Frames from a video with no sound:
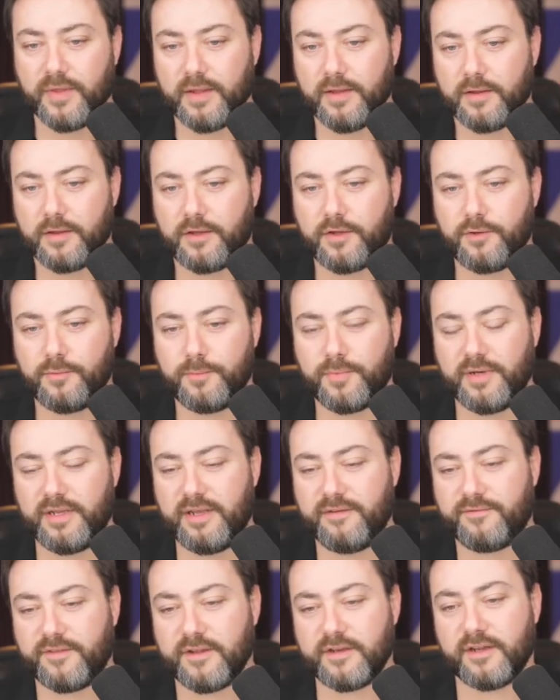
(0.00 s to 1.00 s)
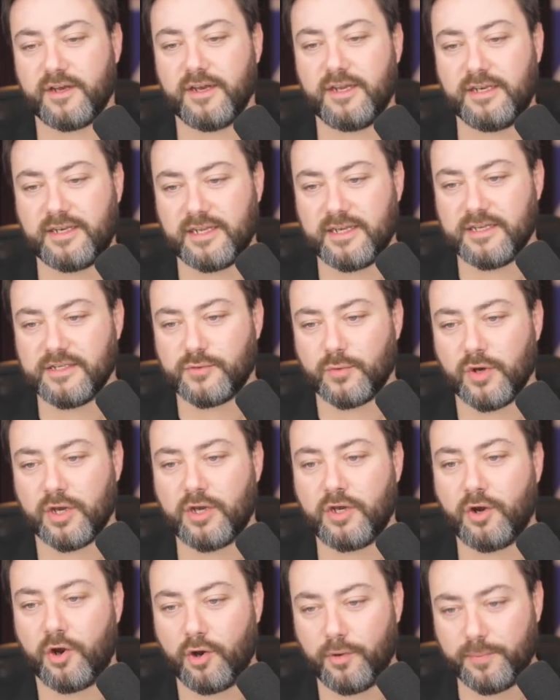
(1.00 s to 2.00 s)
Hume believed that ideas were
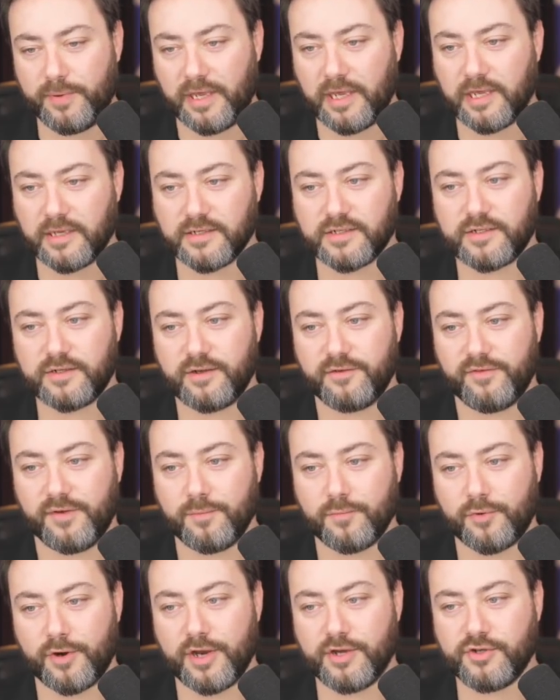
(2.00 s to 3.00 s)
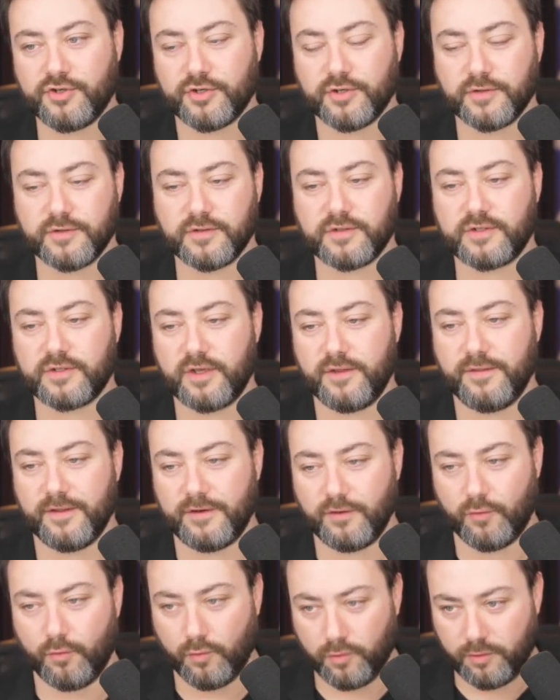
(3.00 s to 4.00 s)
copies of impressions, and
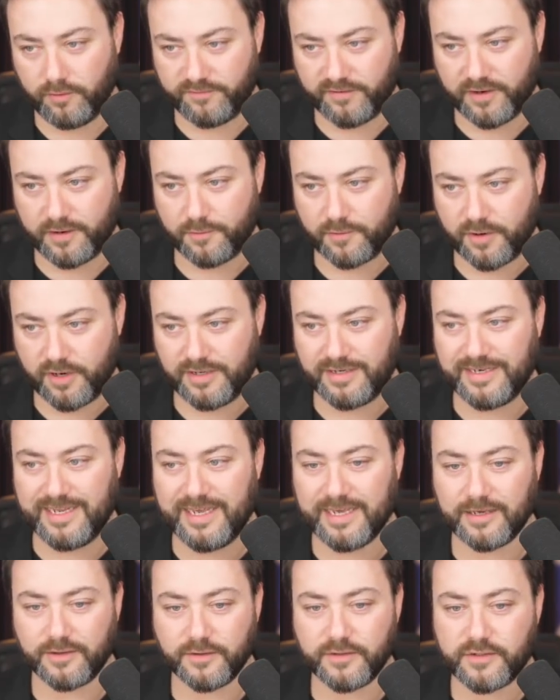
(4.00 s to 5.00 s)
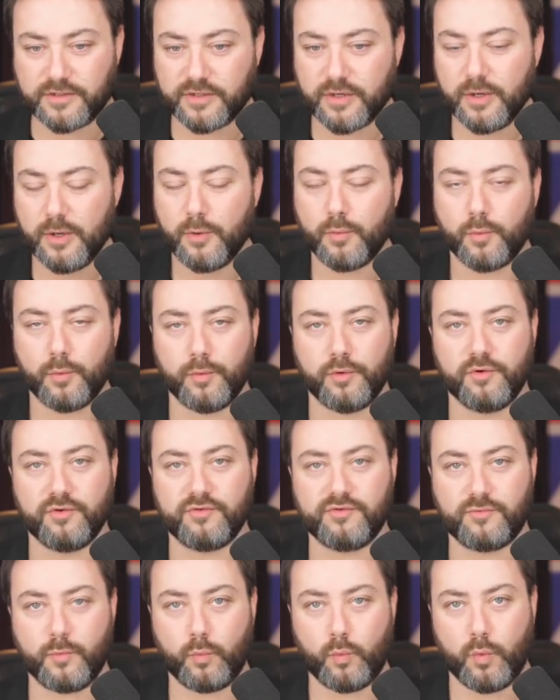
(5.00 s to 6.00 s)
that all of our ideas
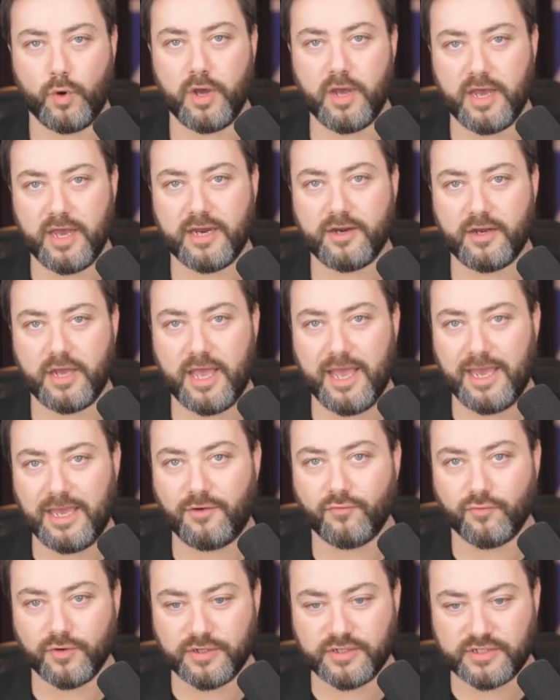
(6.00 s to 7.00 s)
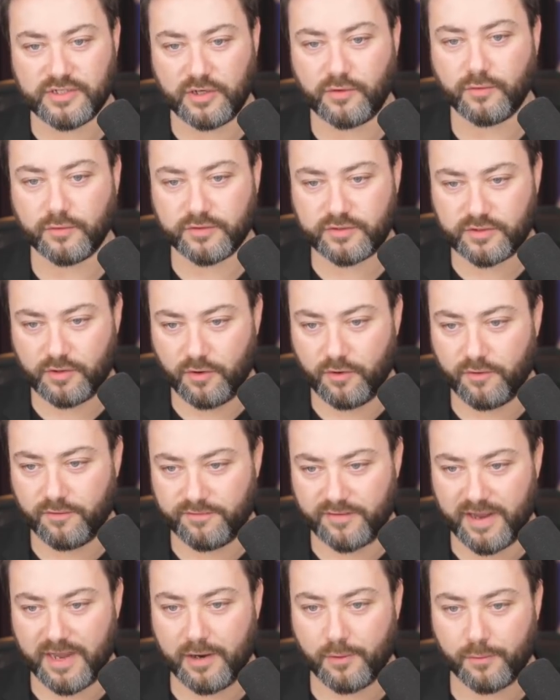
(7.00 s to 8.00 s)
were a result
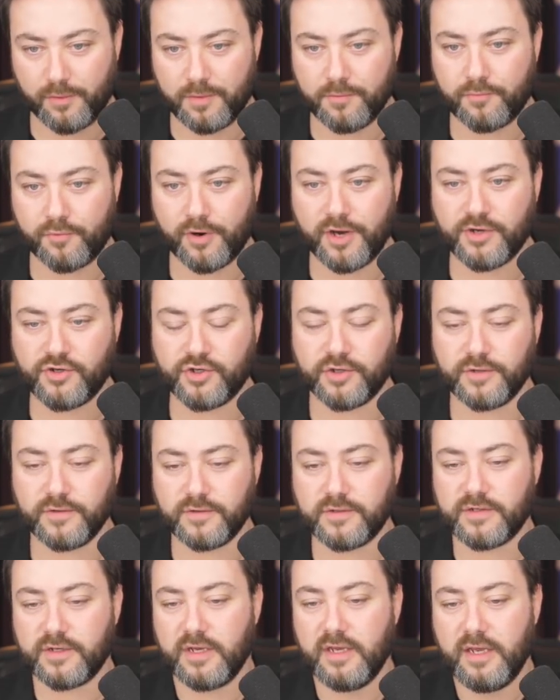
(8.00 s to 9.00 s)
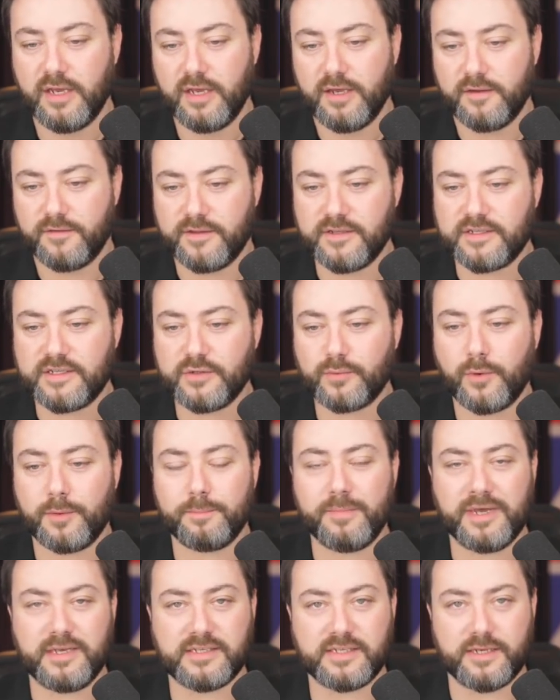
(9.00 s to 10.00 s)
of our impressions. This is what
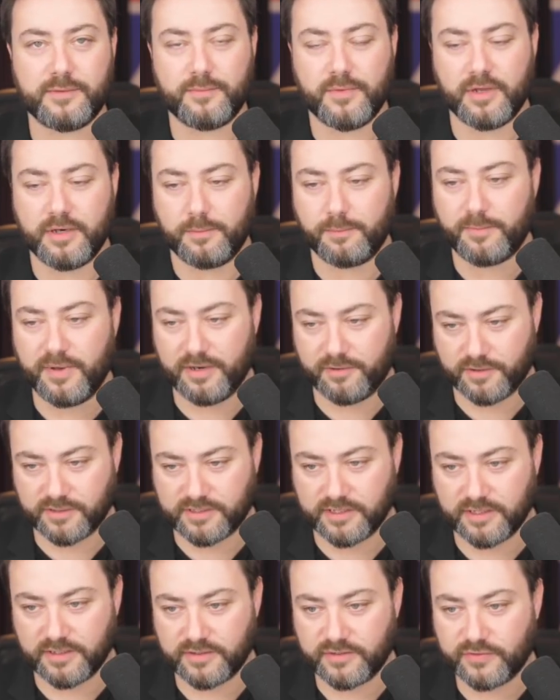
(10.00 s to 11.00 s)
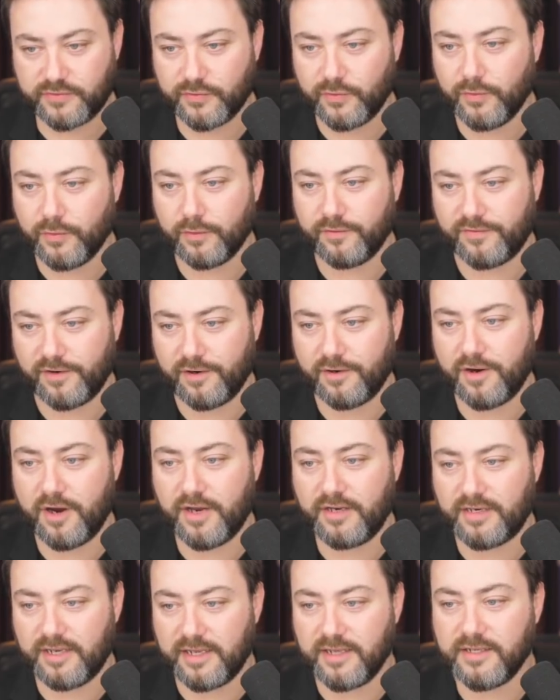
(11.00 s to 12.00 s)
makes him an empiricist. All of our
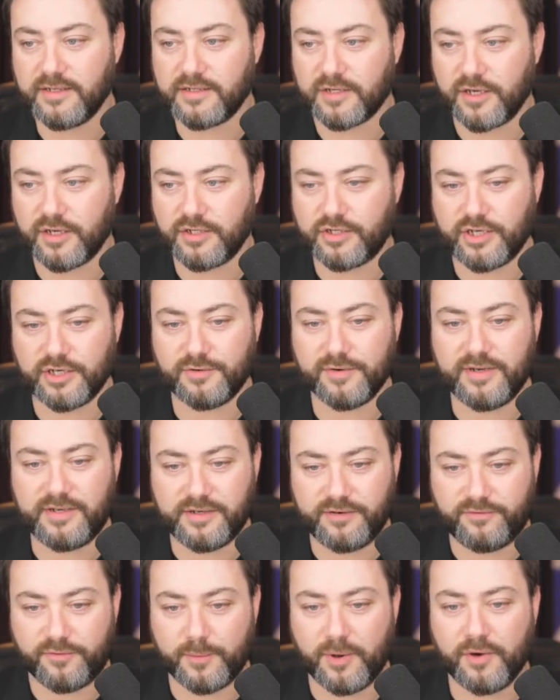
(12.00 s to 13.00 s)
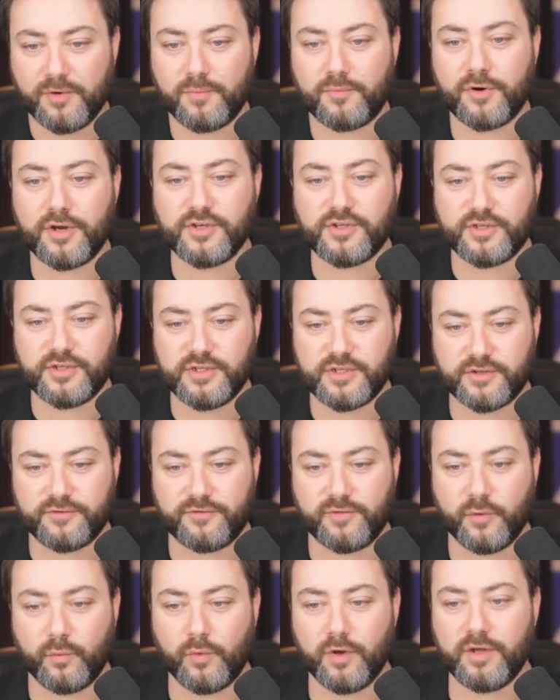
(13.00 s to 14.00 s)
ideas are generated from our impressions
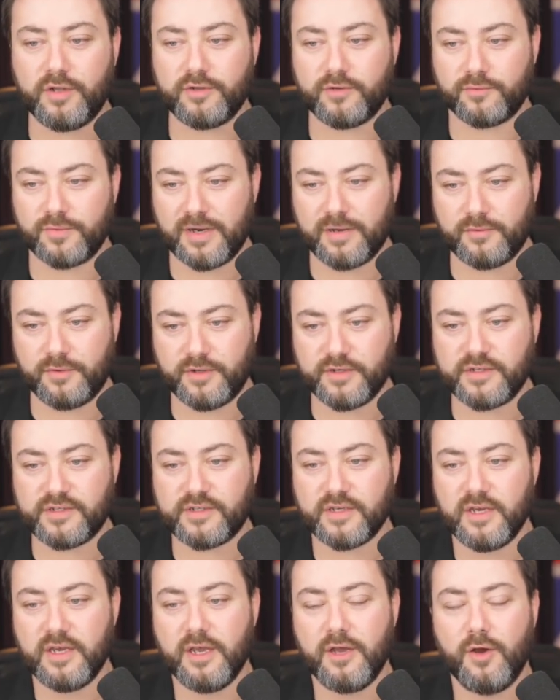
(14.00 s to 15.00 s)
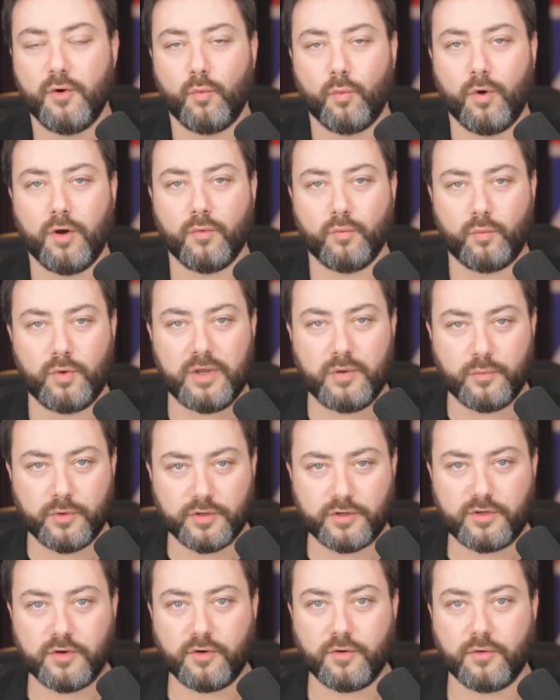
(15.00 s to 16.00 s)
of the world around us, what we
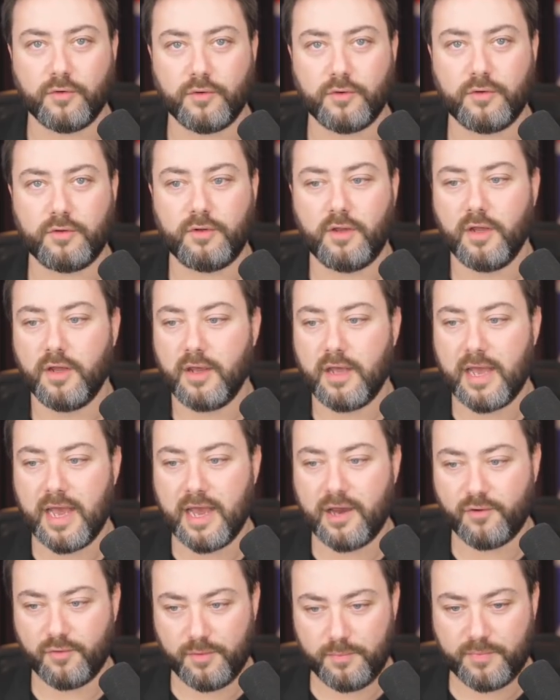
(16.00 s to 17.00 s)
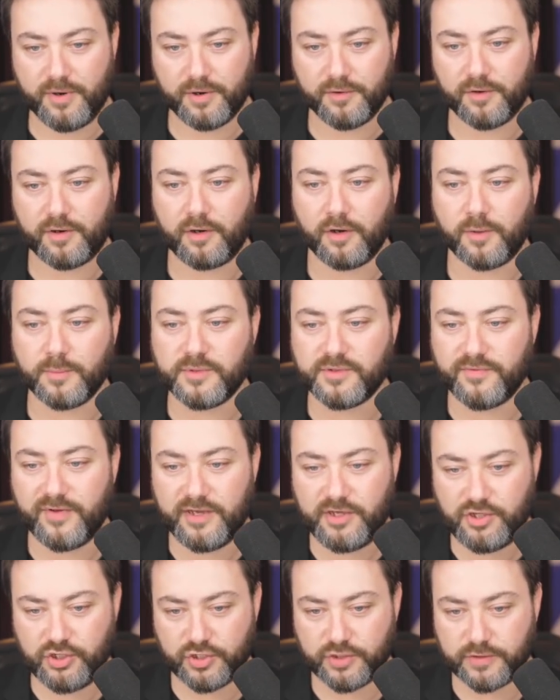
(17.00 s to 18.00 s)
would call our empirical
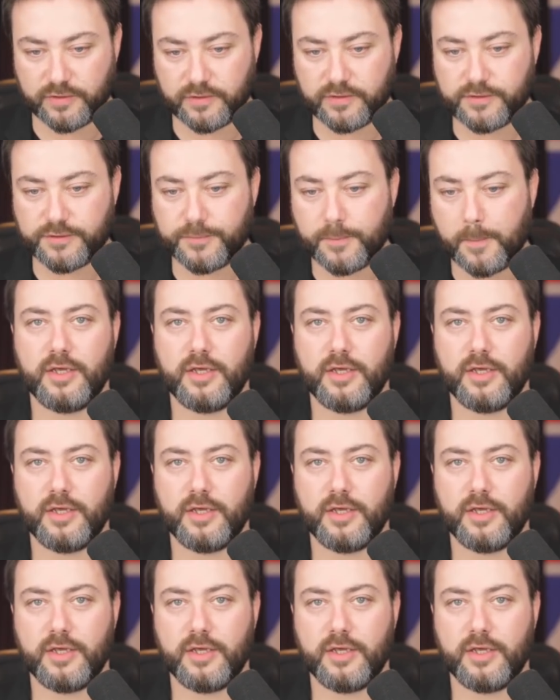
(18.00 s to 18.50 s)
observations.